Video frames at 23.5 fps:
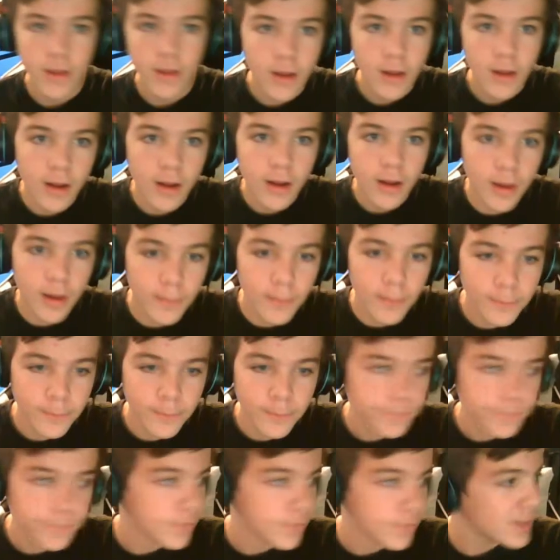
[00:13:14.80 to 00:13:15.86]

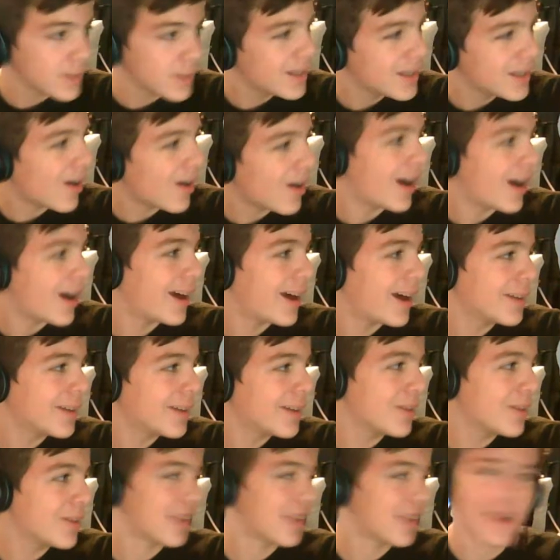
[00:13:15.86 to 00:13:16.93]
Now, I
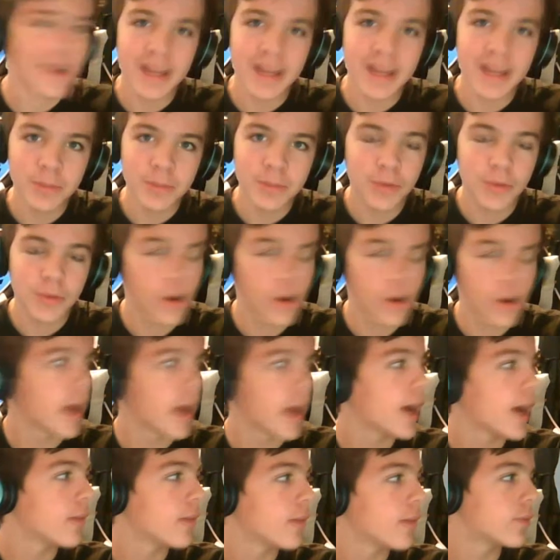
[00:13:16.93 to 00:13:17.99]
don't have a lot of games for it. I
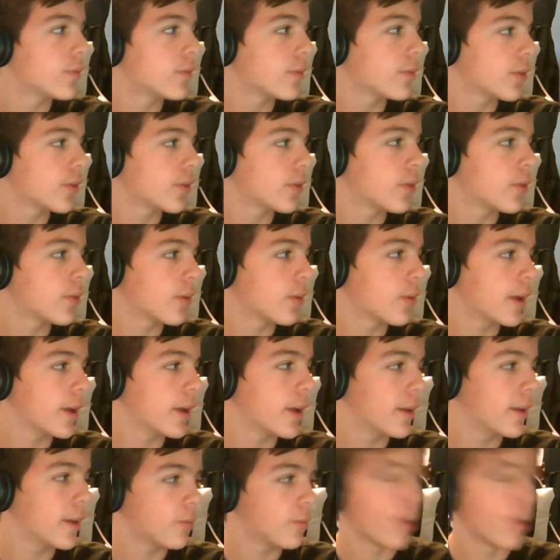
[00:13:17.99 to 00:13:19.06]
have
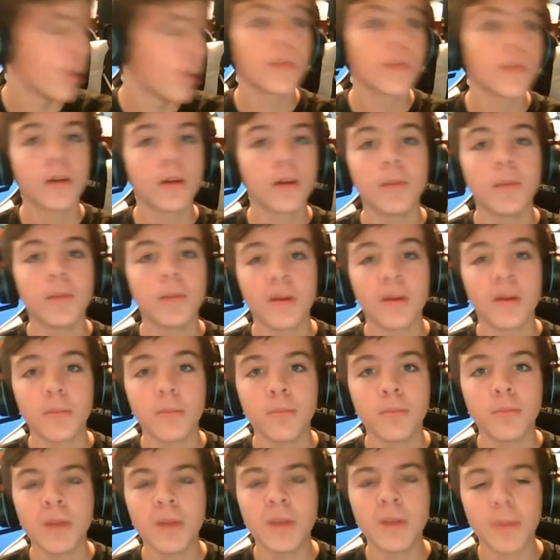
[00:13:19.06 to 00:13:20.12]
3. Well, me
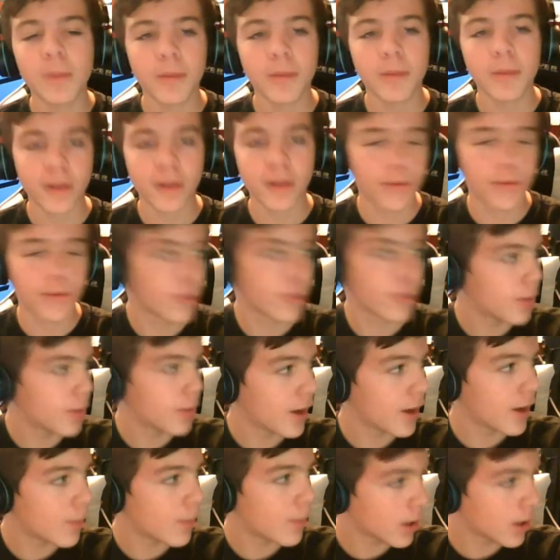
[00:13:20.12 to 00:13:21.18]
and my brother have 3. We
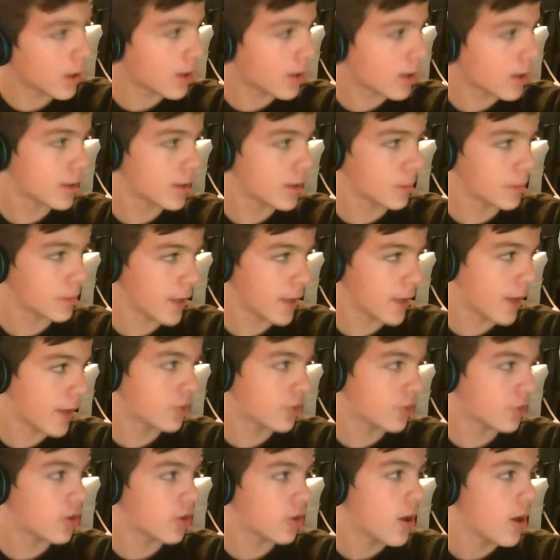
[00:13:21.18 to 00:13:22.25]
got Mario Kart Double
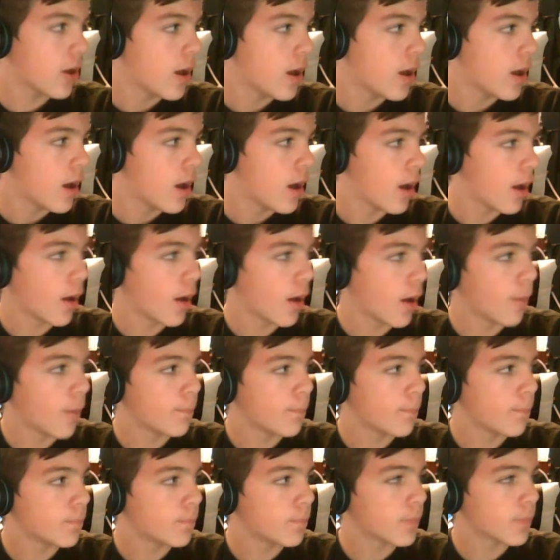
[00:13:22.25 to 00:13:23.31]
Dash,
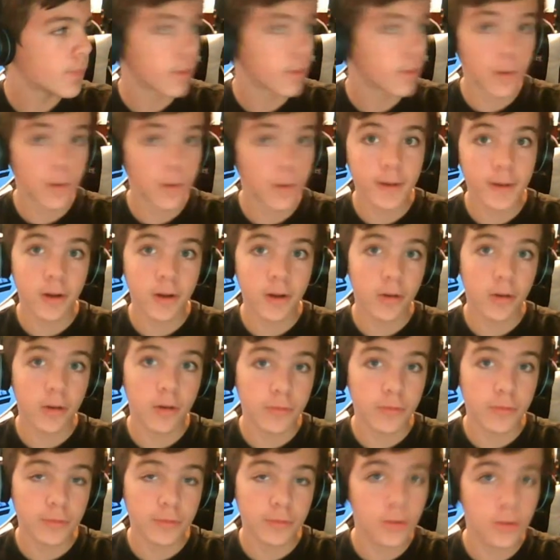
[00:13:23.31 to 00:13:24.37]
Mario
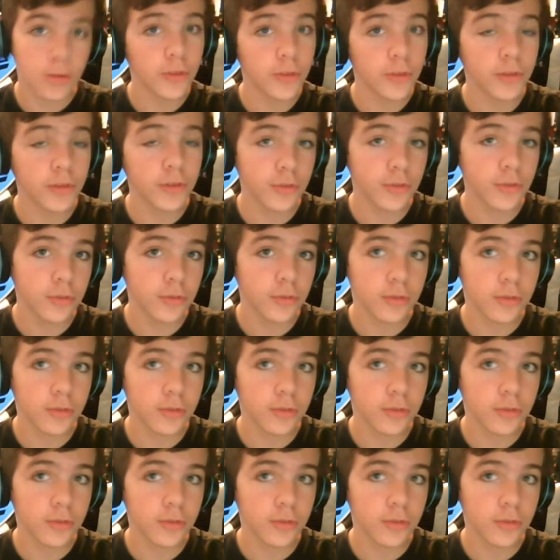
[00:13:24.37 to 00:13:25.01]
Golf, Toadstool